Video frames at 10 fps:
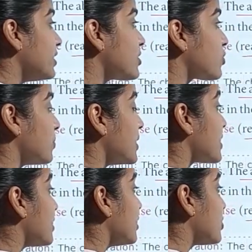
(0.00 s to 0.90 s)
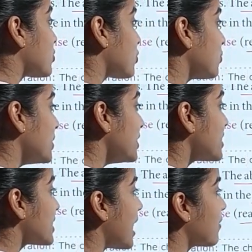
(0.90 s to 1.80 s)
stimulus
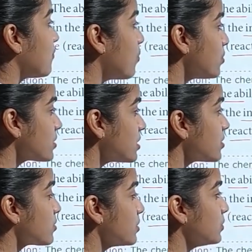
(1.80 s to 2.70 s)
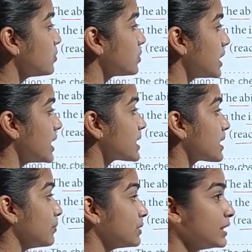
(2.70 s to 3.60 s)
that forces you to take
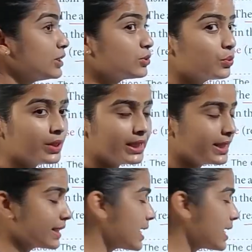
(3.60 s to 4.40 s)
something to eat.